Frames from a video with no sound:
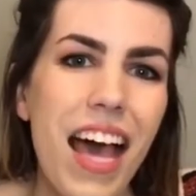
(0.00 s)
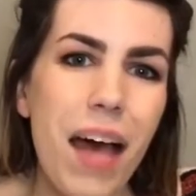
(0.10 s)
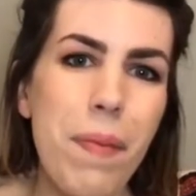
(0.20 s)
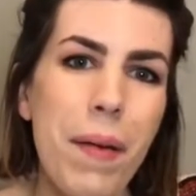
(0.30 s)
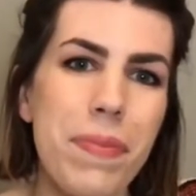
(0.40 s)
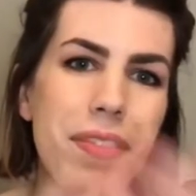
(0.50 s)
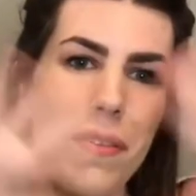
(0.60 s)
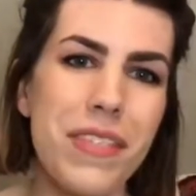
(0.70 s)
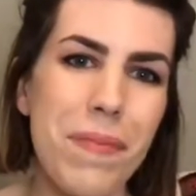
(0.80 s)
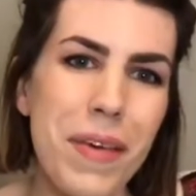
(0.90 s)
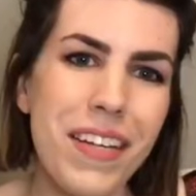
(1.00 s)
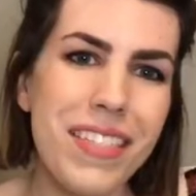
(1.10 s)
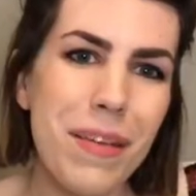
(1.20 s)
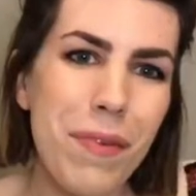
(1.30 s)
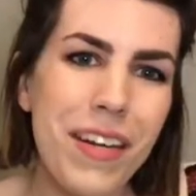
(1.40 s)
I'll pop those up here
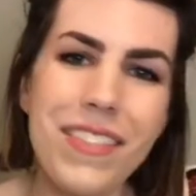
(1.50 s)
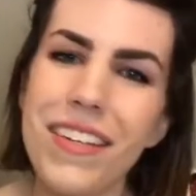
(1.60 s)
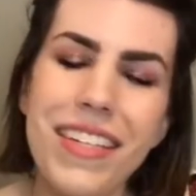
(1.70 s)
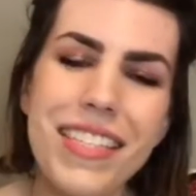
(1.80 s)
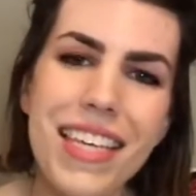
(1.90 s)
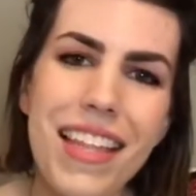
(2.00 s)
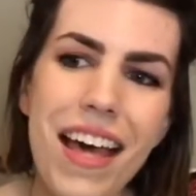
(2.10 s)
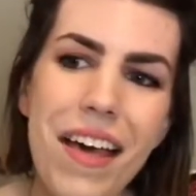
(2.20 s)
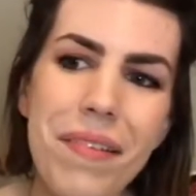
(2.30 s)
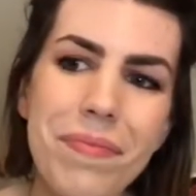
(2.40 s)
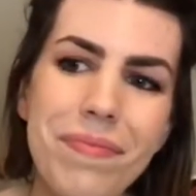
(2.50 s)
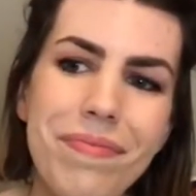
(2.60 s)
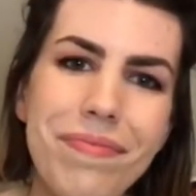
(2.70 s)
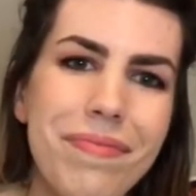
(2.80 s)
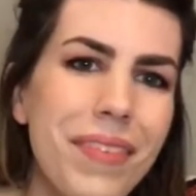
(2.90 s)
somewhere so you can see them.
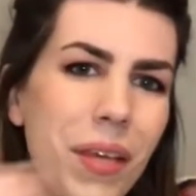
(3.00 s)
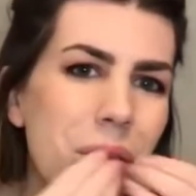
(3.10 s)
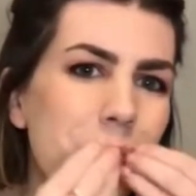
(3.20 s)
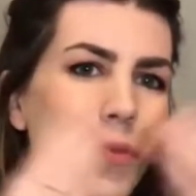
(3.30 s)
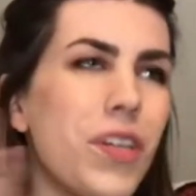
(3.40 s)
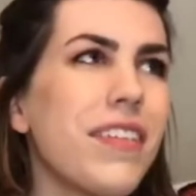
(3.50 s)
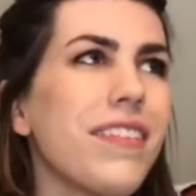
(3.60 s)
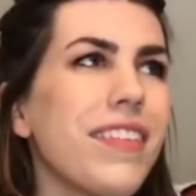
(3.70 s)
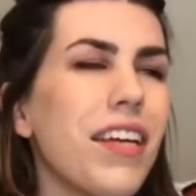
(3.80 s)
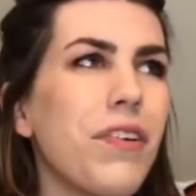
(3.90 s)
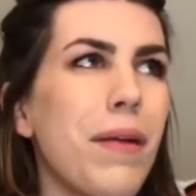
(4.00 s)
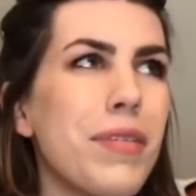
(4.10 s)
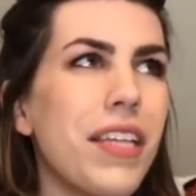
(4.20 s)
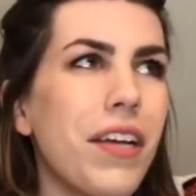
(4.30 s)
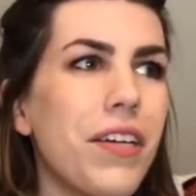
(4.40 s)
The creme
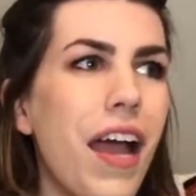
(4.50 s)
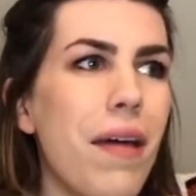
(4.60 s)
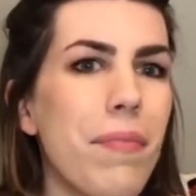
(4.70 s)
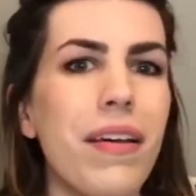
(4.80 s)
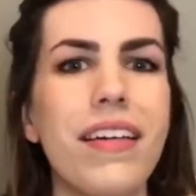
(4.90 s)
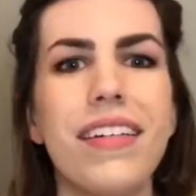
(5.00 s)
de la creme.